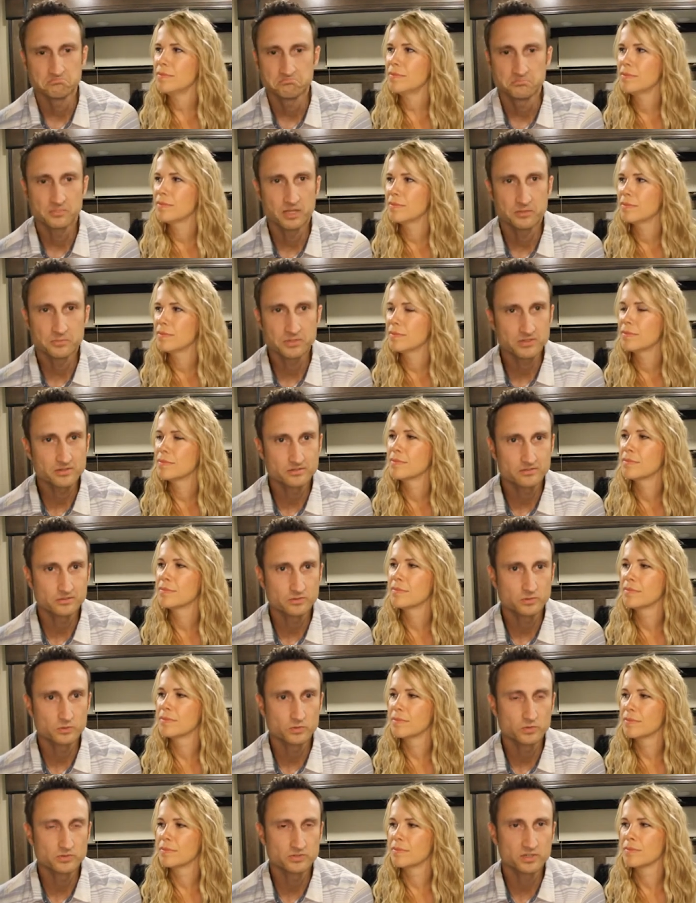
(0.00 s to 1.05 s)
Speaker 1: I mean,
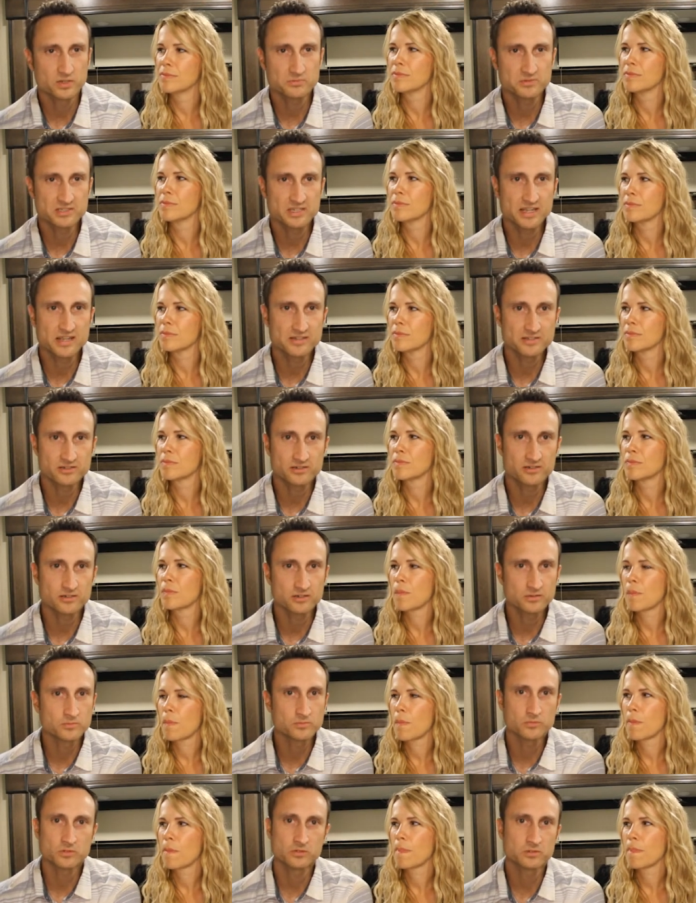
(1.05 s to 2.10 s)
some states
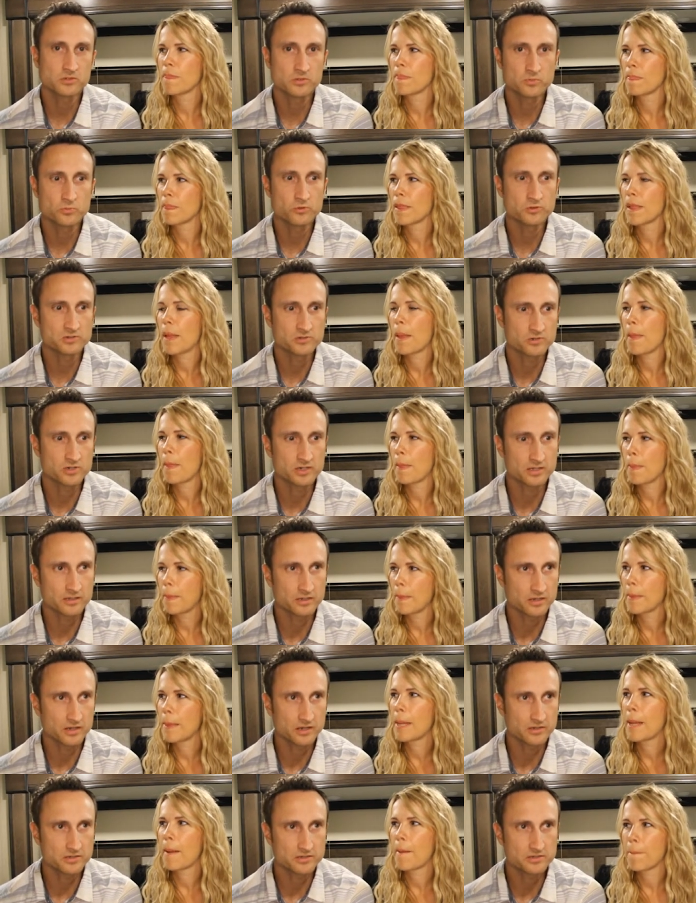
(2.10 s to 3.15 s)
are a little more strict
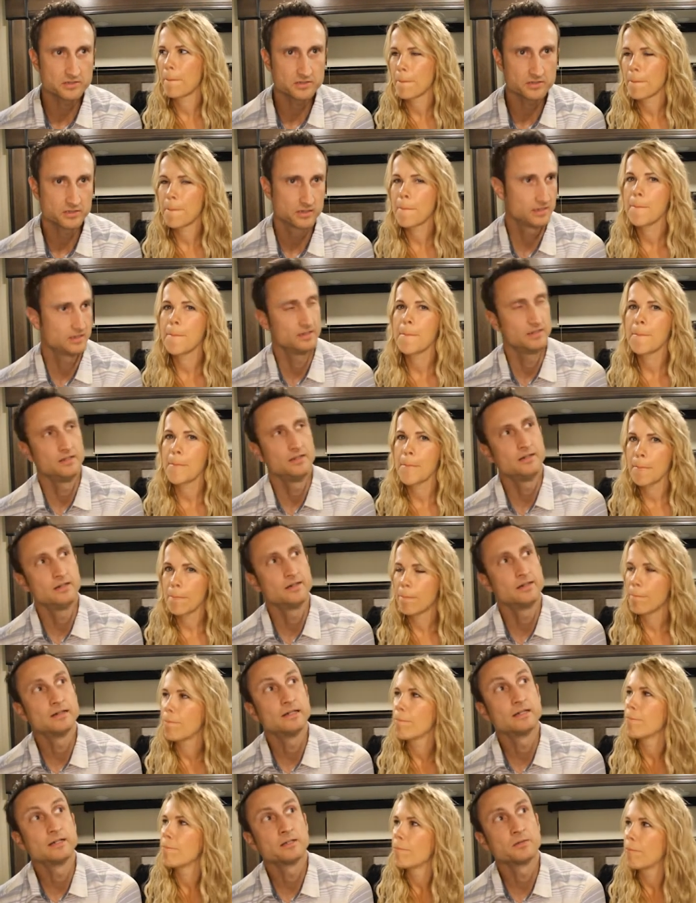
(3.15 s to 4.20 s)
than others.
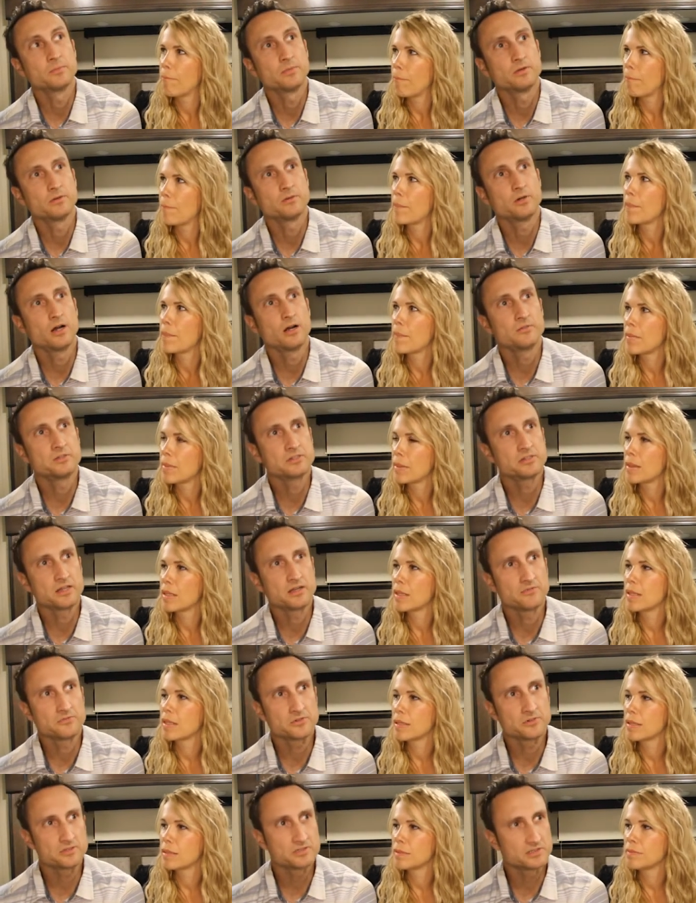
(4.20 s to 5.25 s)
Um, obviously,
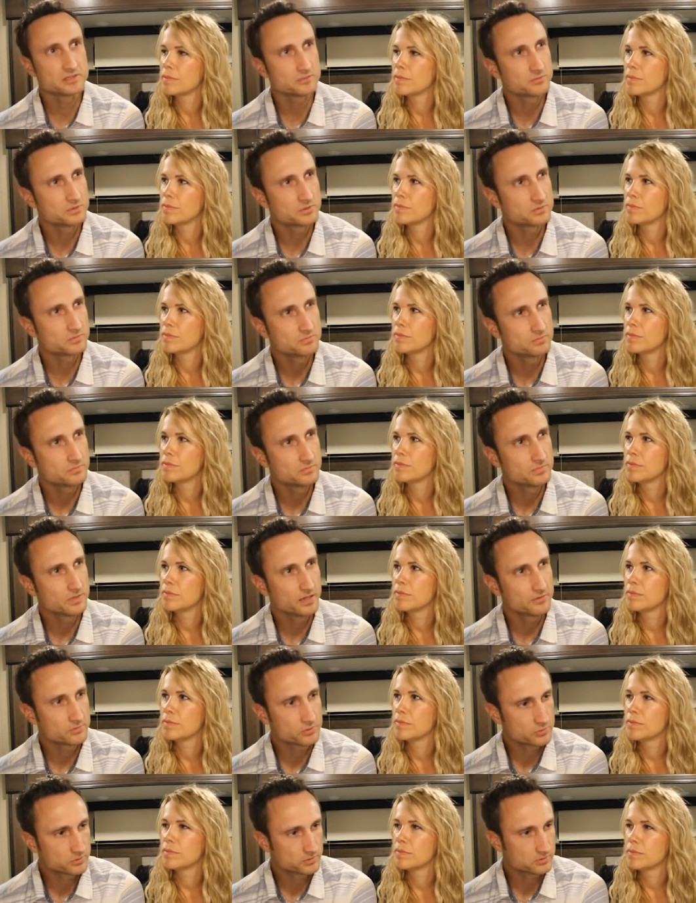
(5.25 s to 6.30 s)
at first it was
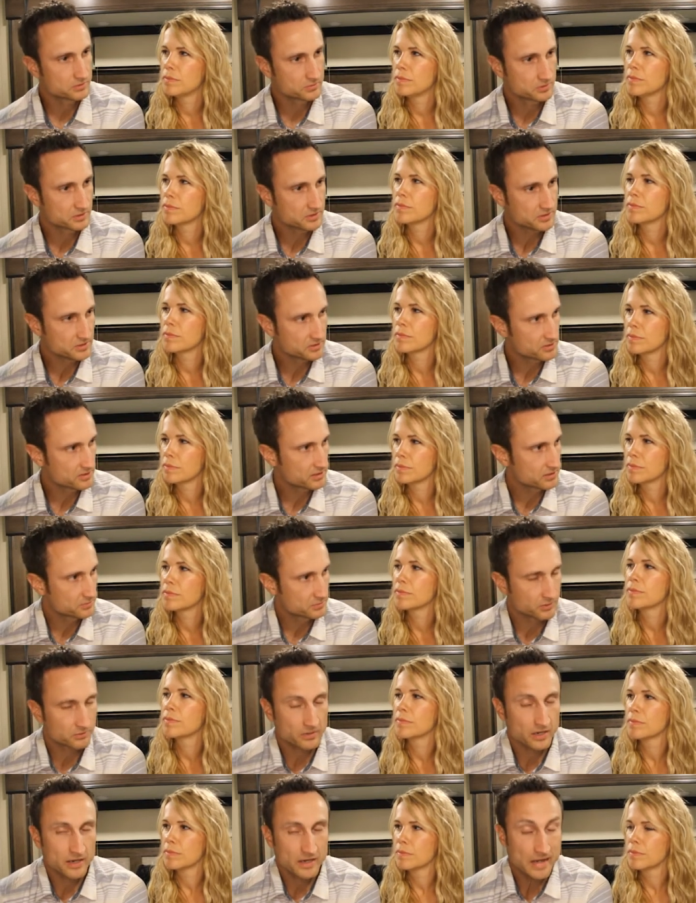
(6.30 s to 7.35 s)
everyone was really strict,
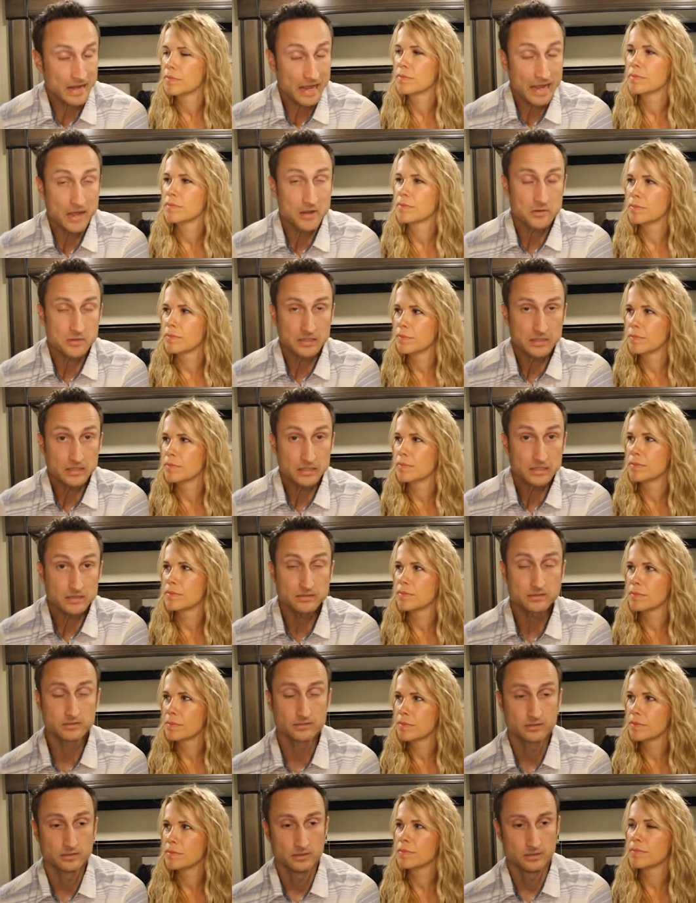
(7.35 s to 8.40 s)
but right now, at
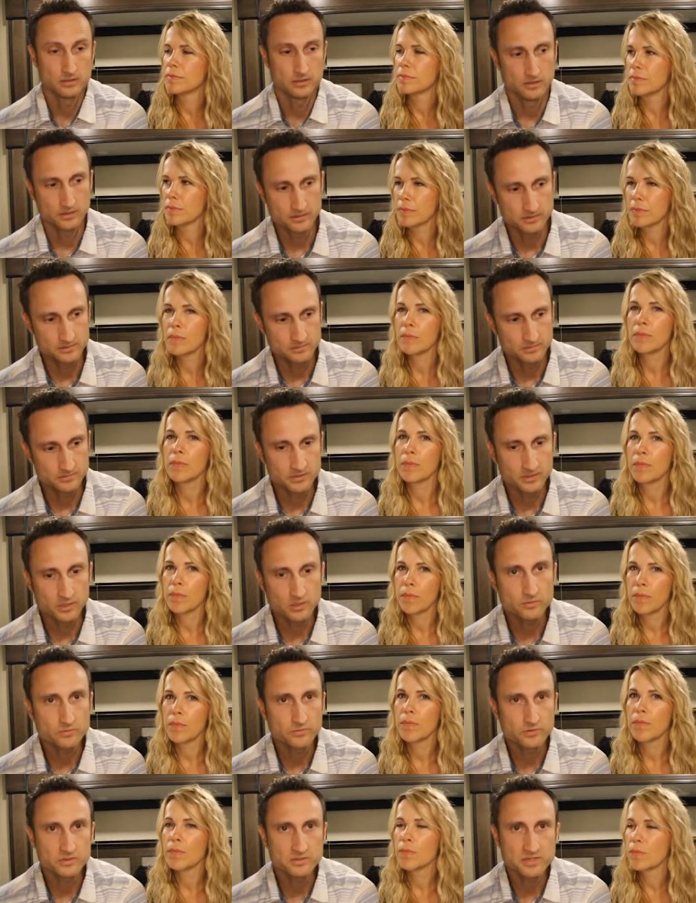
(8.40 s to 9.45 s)
least, you
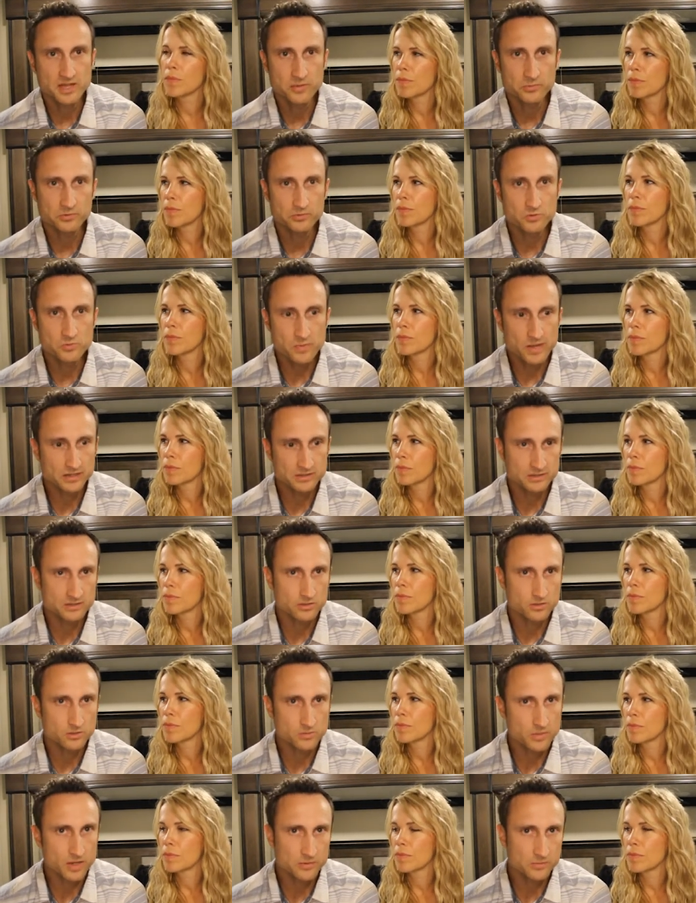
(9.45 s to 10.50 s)
know, for example, New
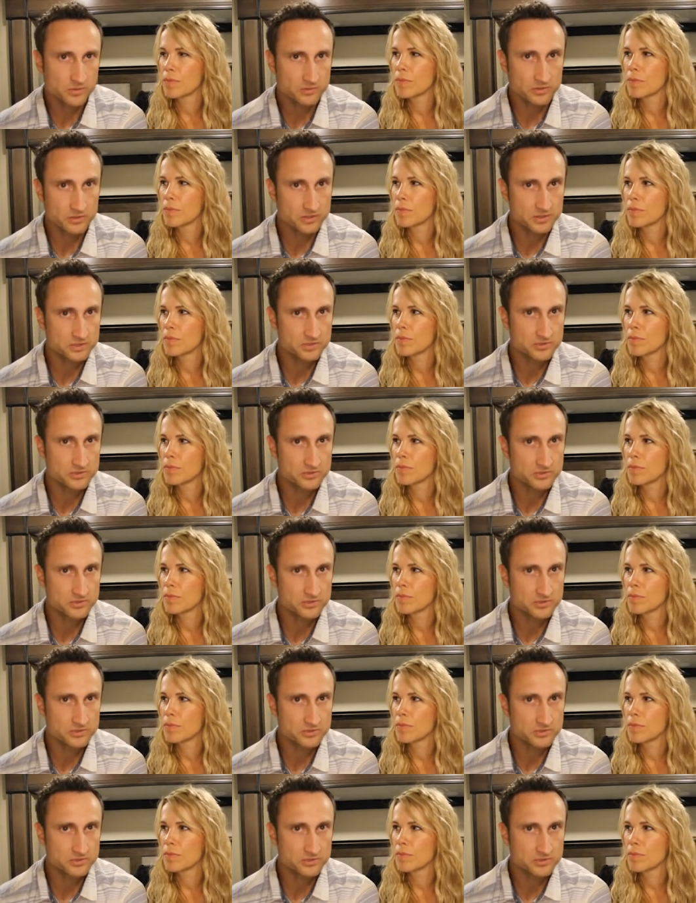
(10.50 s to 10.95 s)
Mexico might be really